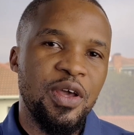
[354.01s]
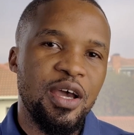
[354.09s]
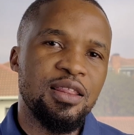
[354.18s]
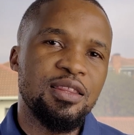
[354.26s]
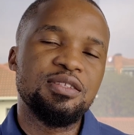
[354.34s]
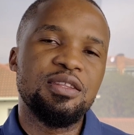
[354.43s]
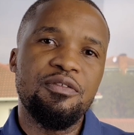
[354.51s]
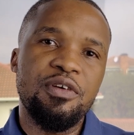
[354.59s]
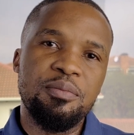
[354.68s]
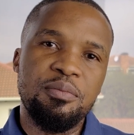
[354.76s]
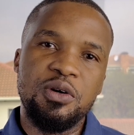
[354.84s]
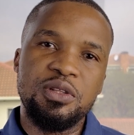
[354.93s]
And there's
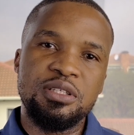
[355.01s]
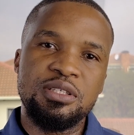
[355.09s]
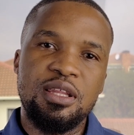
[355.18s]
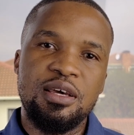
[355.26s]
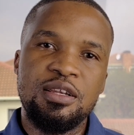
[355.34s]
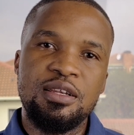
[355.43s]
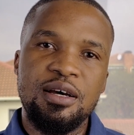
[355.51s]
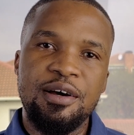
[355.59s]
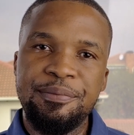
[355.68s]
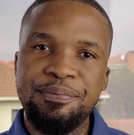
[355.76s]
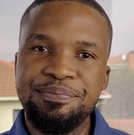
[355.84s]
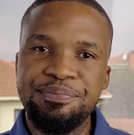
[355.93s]
different models that
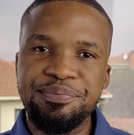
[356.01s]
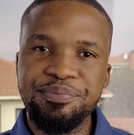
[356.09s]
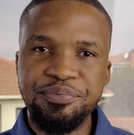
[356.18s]
a